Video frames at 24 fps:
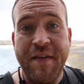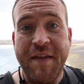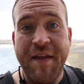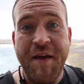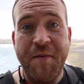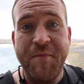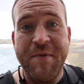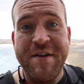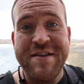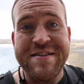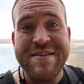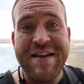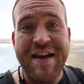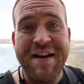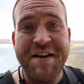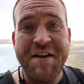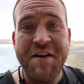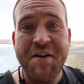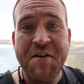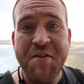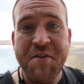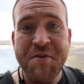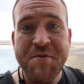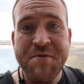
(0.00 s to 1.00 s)
That means that
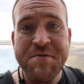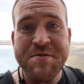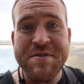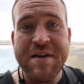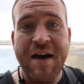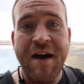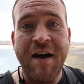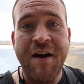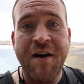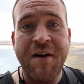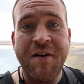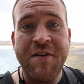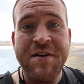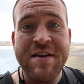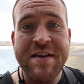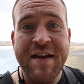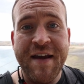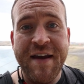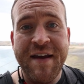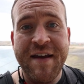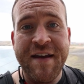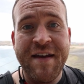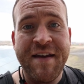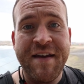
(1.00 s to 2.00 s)
concludes our
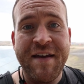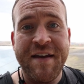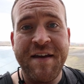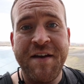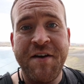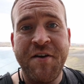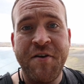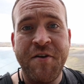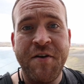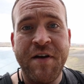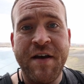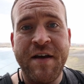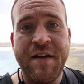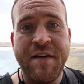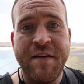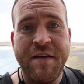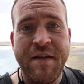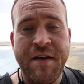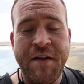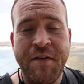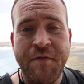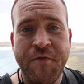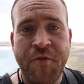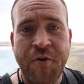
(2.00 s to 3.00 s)
day here in
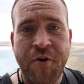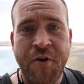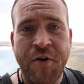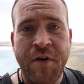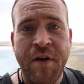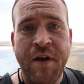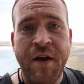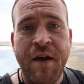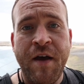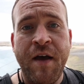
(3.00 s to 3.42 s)
Denver.